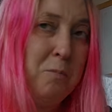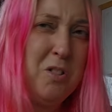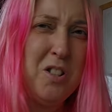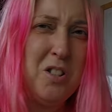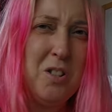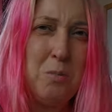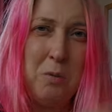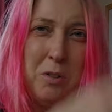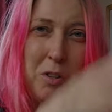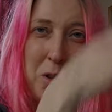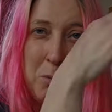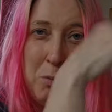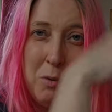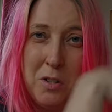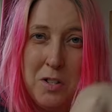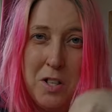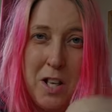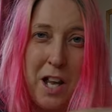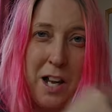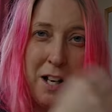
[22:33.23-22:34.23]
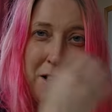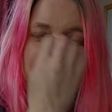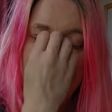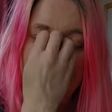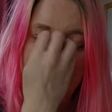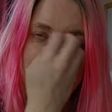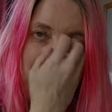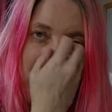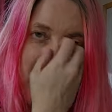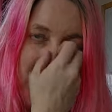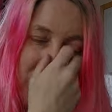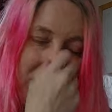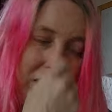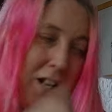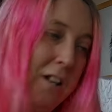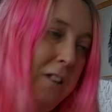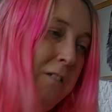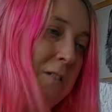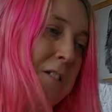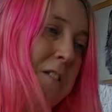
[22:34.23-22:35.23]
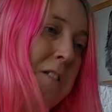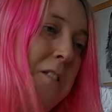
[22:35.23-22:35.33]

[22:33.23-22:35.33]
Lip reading: Just one of the ones that hangs on the radiator.